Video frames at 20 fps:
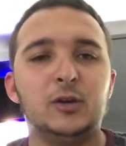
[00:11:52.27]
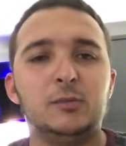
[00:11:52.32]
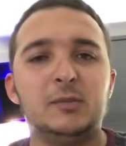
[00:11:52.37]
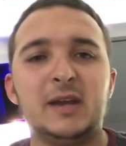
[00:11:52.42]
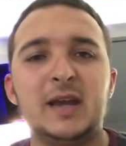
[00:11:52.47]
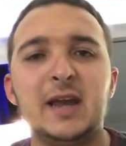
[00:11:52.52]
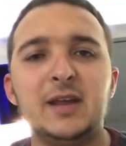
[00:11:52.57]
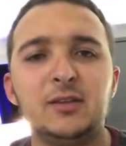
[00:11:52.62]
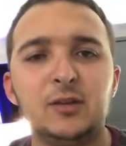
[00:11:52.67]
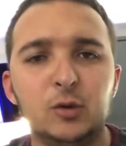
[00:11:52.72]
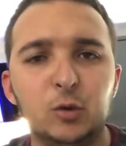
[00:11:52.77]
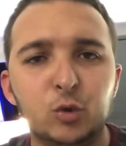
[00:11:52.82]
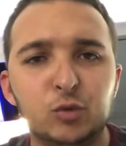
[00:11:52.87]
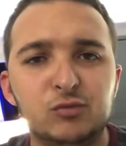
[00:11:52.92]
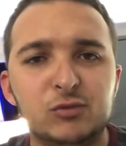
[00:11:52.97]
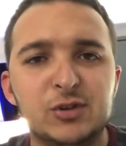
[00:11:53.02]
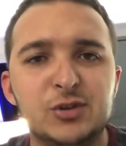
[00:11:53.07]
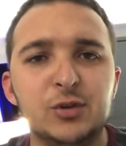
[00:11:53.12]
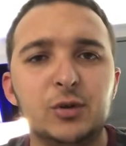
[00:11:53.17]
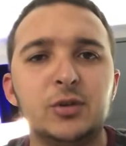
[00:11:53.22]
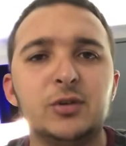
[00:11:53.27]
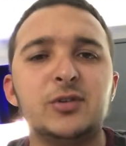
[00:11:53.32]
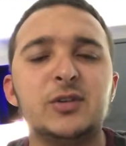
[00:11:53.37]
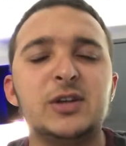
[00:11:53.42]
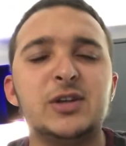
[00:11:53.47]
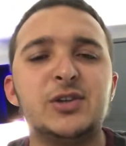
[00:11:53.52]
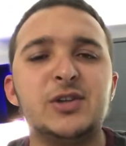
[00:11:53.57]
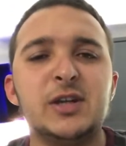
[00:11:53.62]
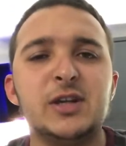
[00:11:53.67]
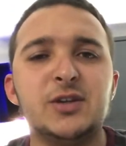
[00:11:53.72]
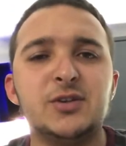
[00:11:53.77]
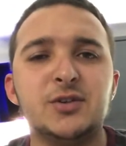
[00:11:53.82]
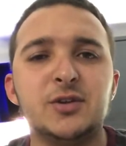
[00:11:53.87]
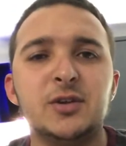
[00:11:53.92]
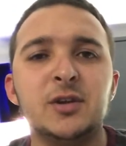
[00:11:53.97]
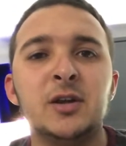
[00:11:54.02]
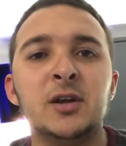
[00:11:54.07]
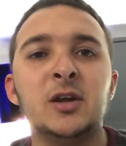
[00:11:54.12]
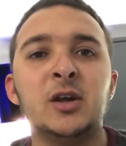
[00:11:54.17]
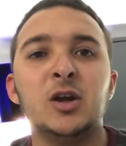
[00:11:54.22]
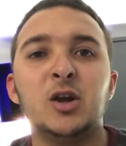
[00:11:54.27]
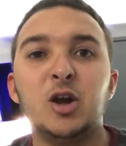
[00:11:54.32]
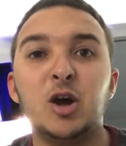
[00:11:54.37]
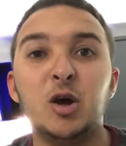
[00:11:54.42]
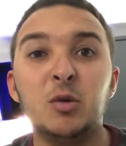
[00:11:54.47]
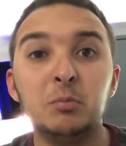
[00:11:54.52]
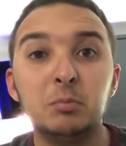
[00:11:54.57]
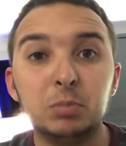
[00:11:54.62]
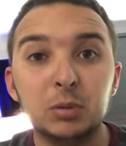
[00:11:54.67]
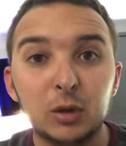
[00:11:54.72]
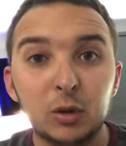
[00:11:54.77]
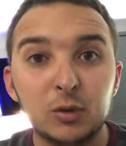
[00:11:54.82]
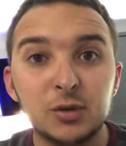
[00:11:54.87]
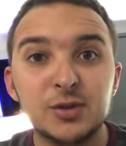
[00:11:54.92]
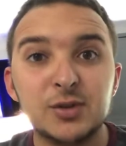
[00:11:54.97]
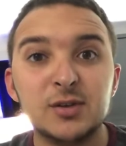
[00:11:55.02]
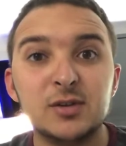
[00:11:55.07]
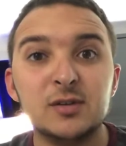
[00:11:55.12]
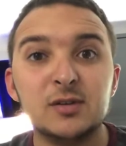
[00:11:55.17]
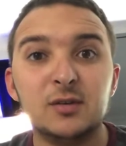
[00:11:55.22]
getting the good results this season. And plus,